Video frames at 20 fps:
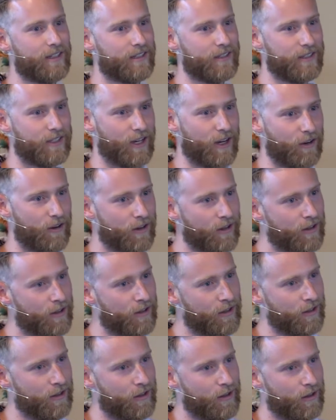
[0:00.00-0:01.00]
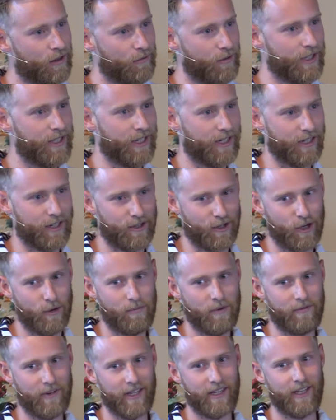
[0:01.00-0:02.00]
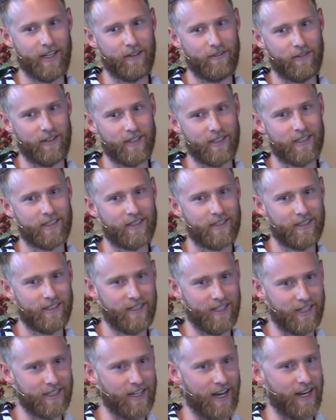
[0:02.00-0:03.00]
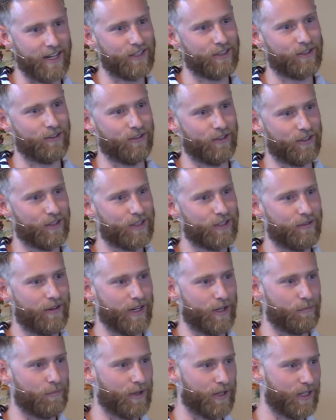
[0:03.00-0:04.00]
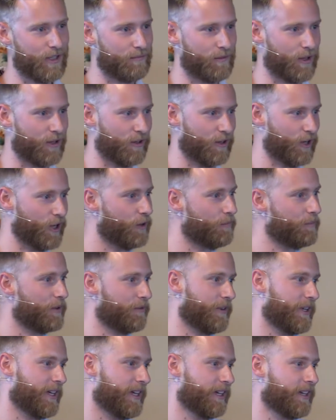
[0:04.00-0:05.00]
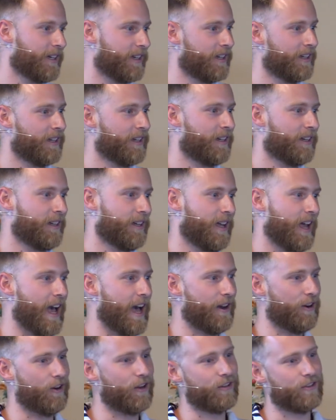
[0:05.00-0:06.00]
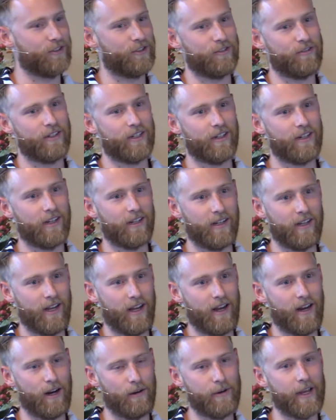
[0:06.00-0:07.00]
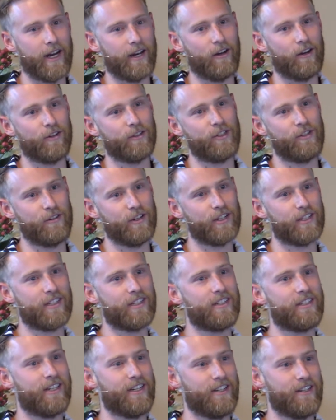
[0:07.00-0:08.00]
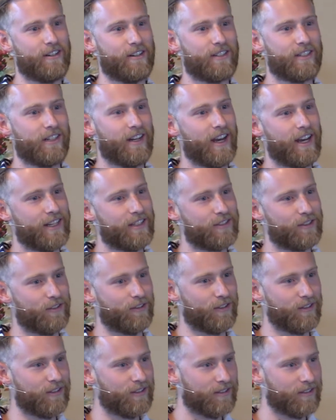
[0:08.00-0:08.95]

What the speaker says: So we took a group of, I think it was 6 high schoolers. So we had a pretty small group, and we had all juniors and seniors in high school.